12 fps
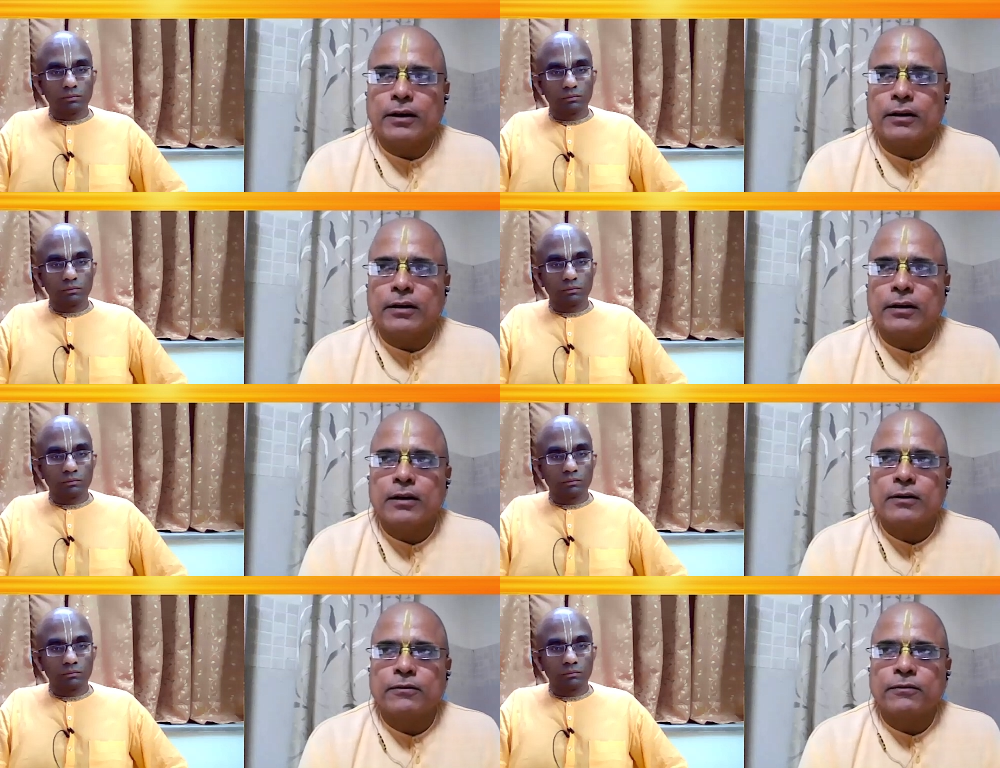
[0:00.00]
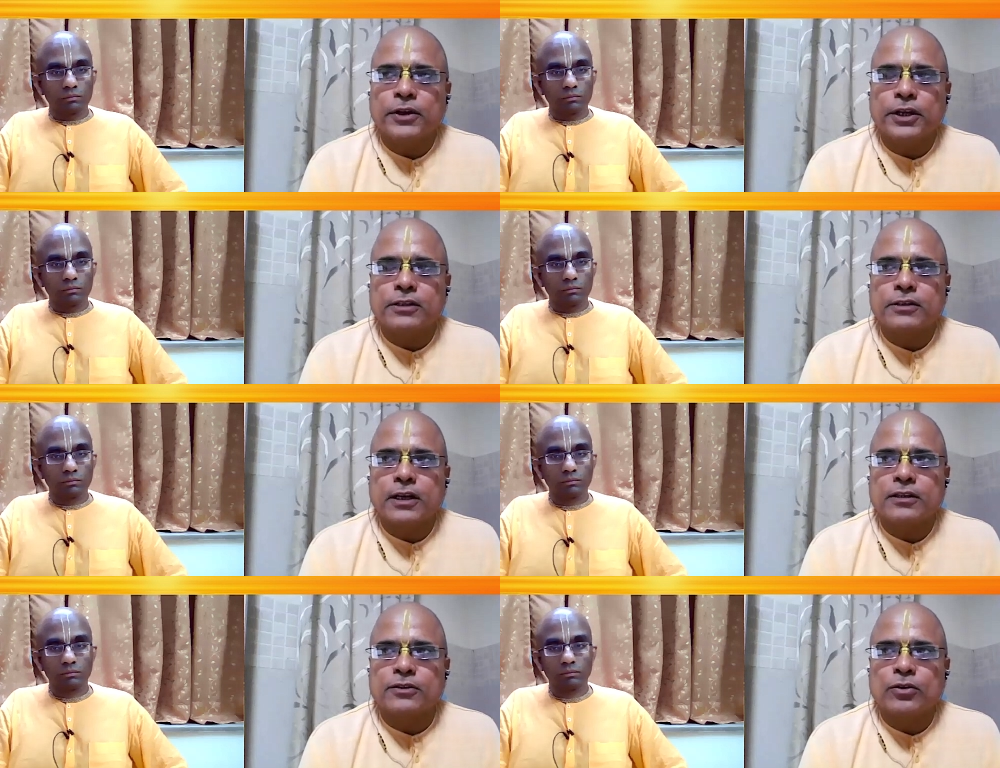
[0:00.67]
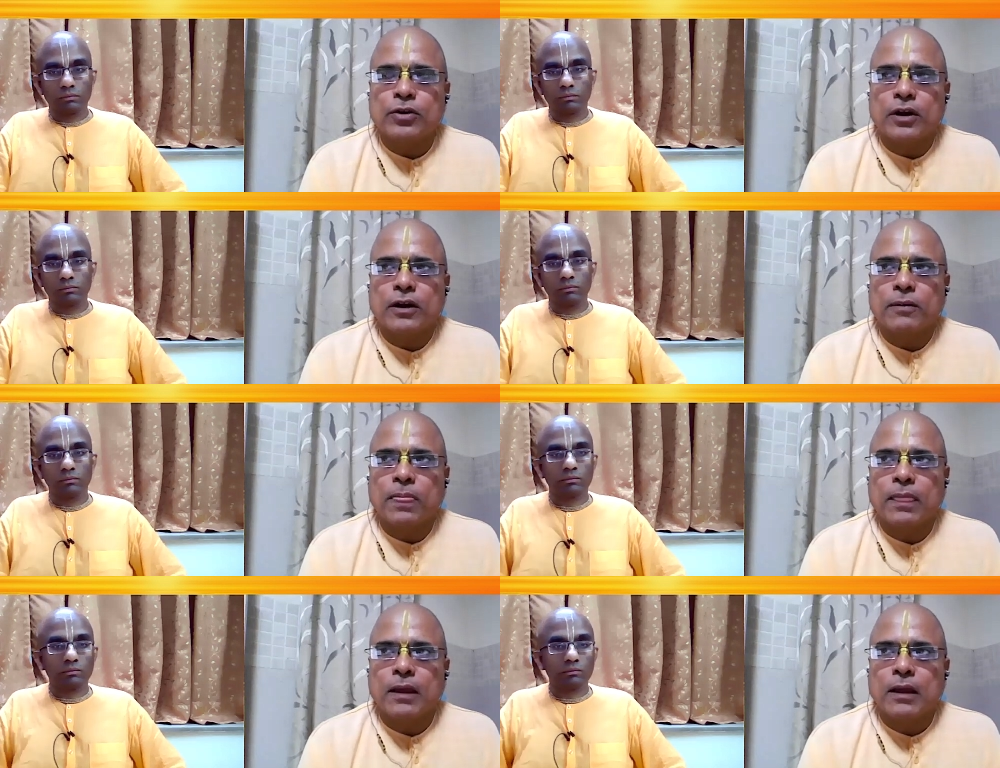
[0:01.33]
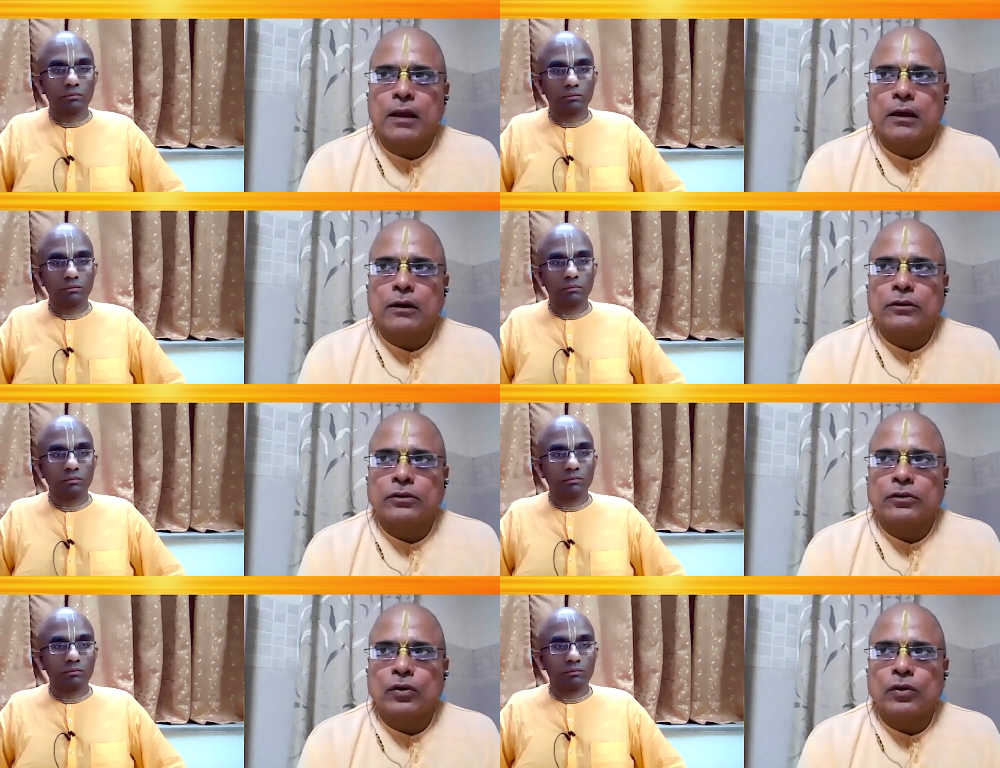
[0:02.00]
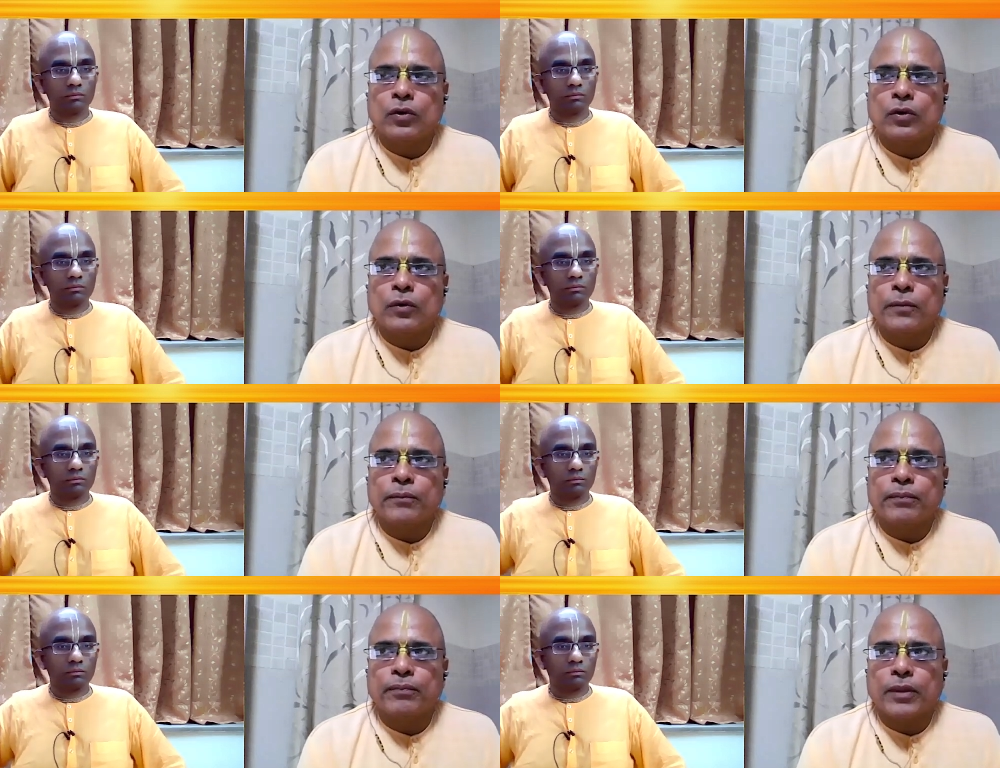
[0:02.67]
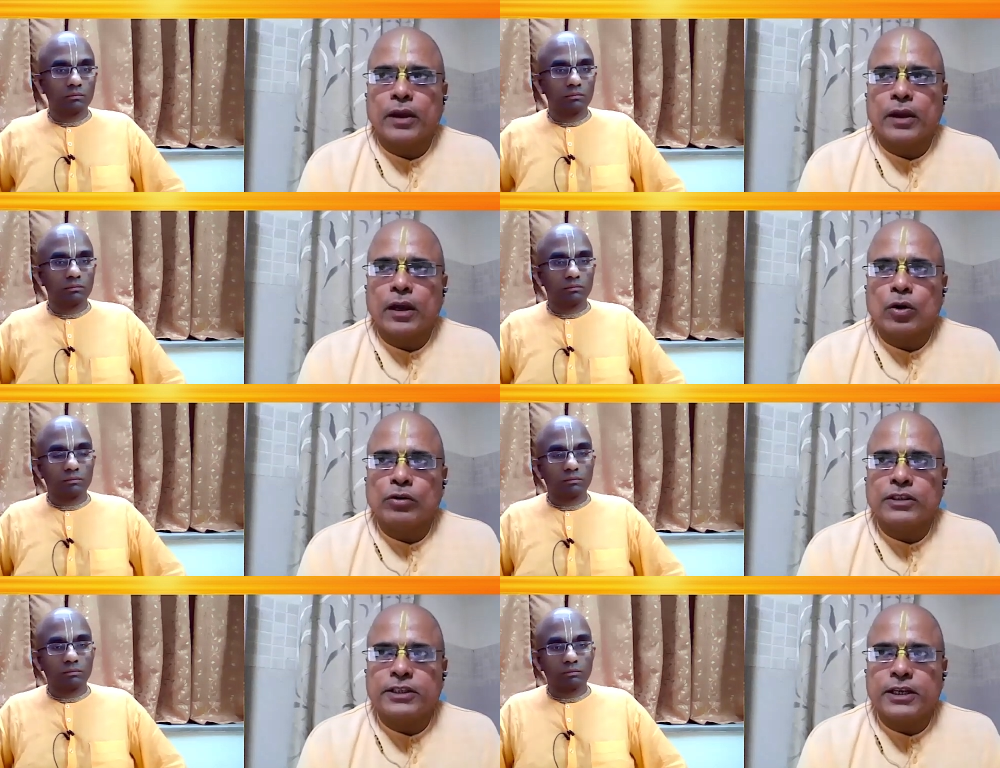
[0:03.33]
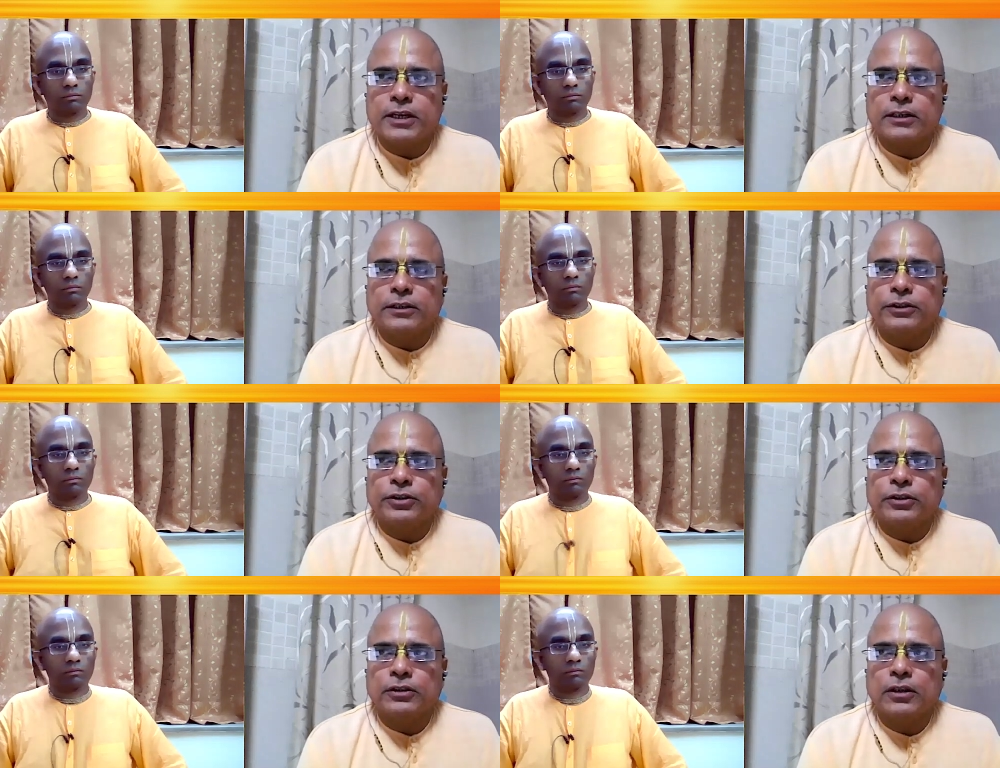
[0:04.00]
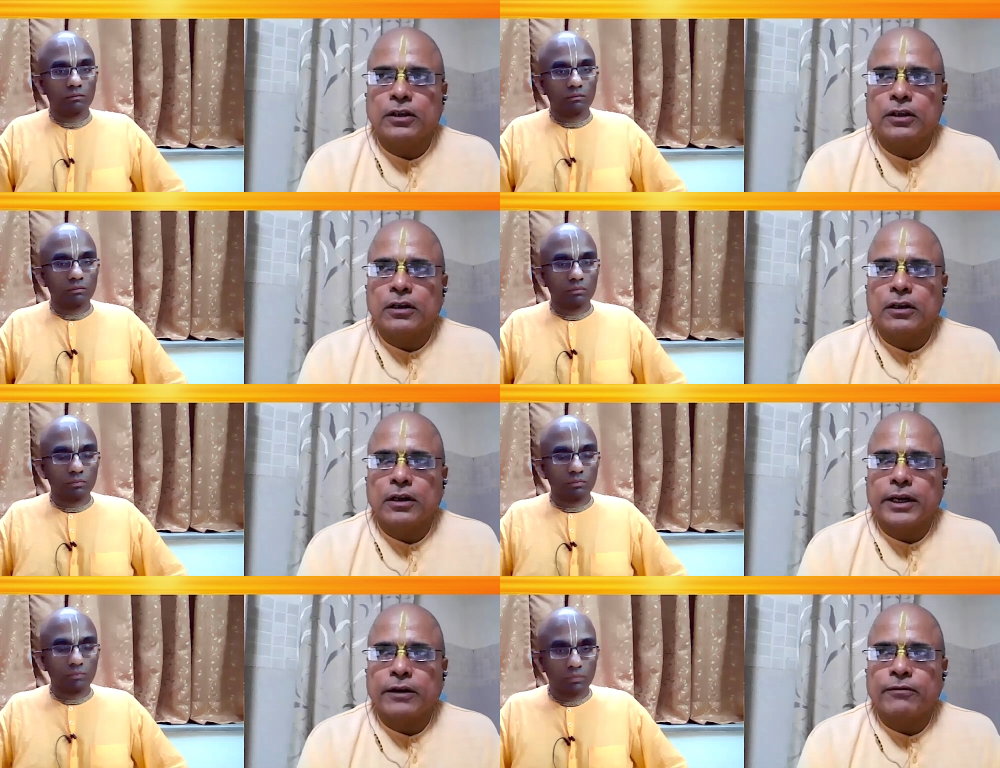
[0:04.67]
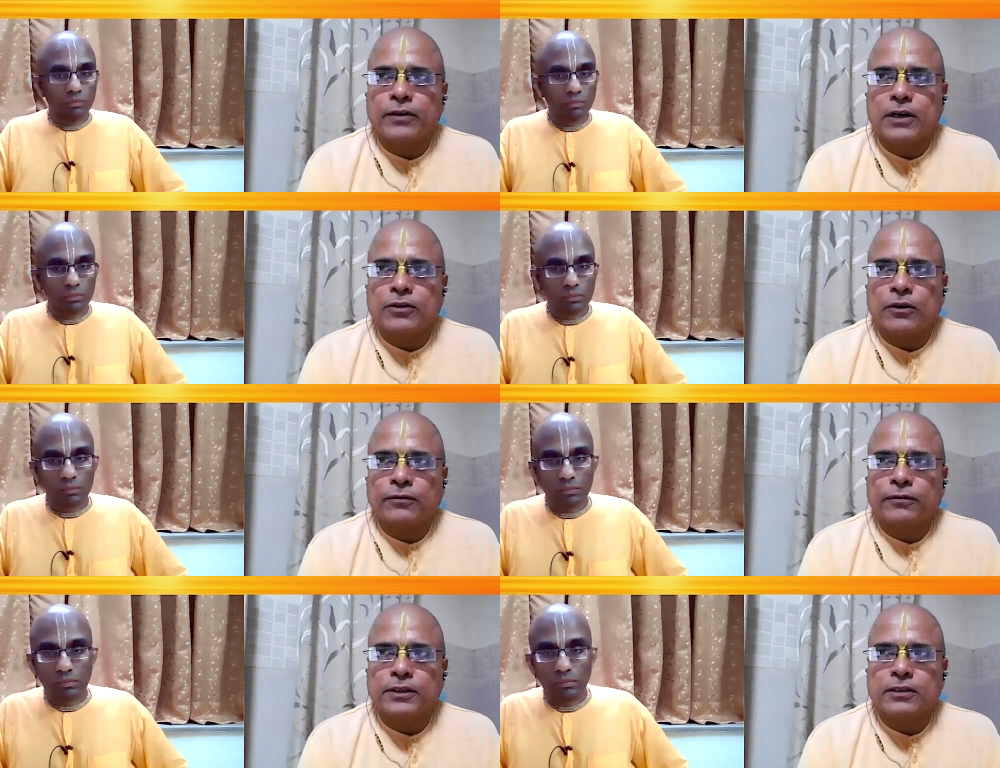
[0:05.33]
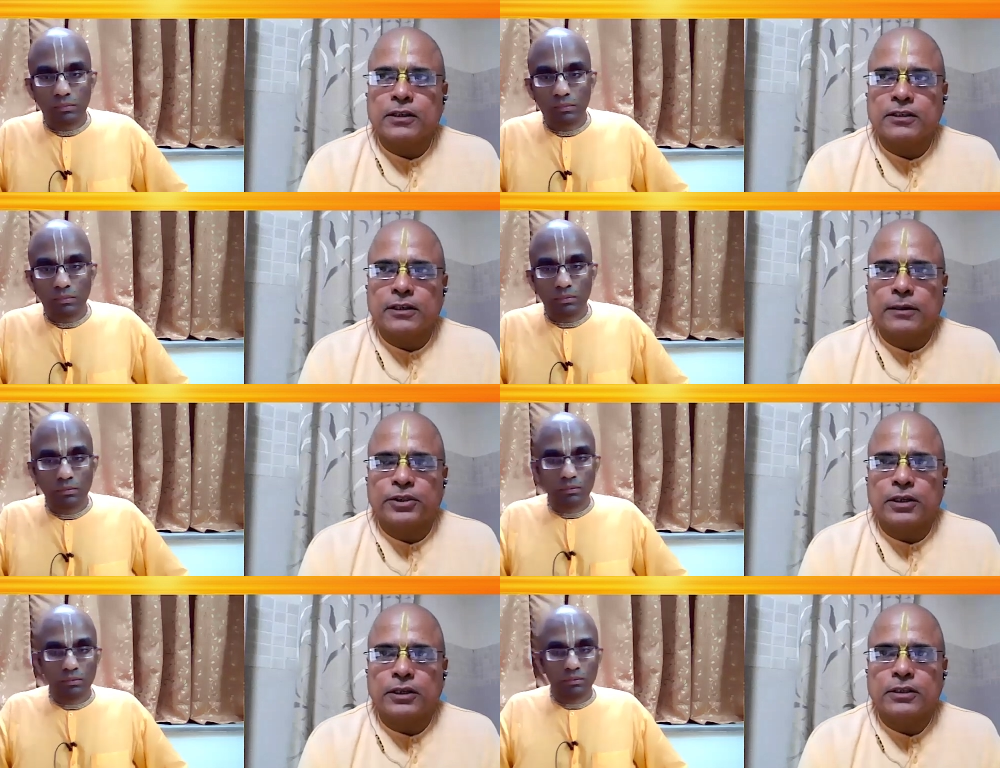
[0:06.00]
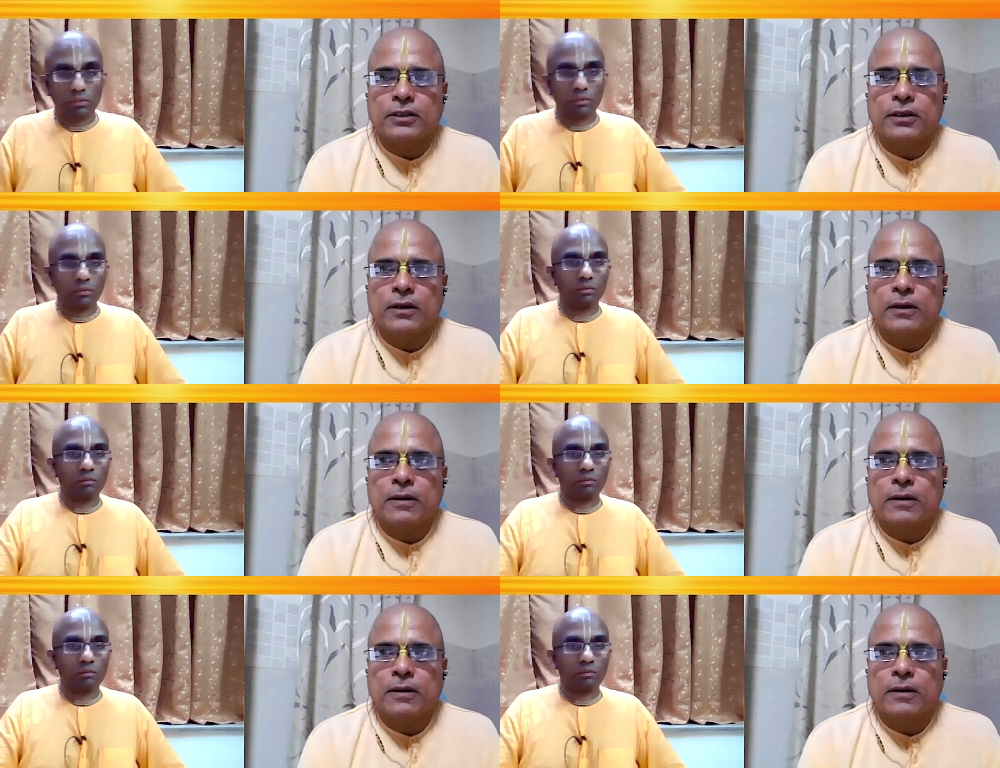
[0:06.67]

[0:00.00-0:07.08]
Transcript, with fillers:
Speaker 1: in phoenix arizona so a concierge like a front office receptionist